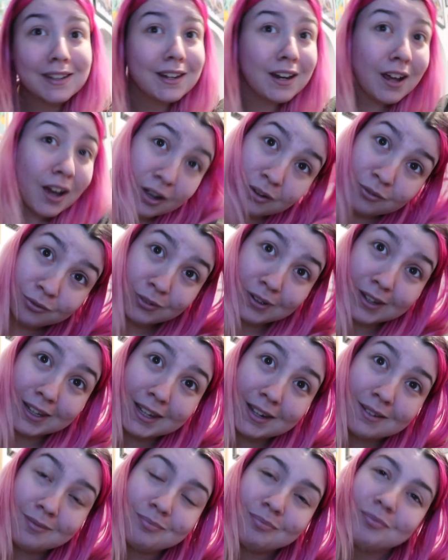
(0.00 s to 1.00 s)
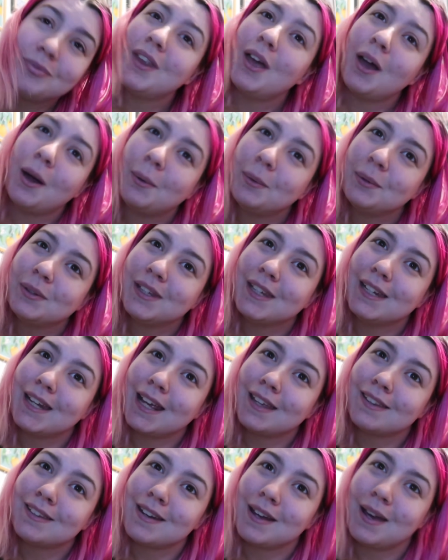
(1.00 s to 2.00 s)
And hopefully I will see you
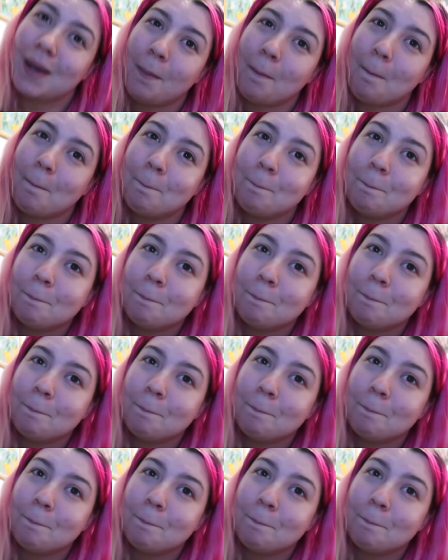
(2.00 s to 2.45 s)
next time.